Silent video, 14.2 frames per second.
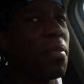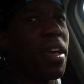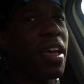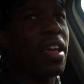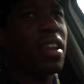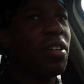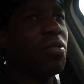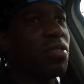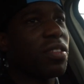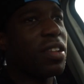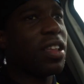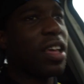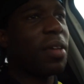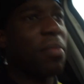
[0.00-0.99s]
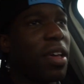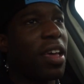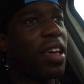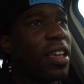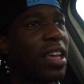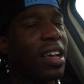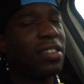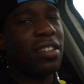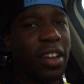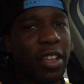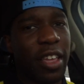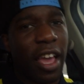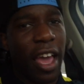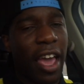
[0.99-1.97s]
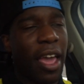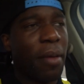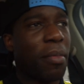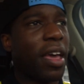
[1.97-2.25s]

man. They it was did. lit, man. Y'all should have came,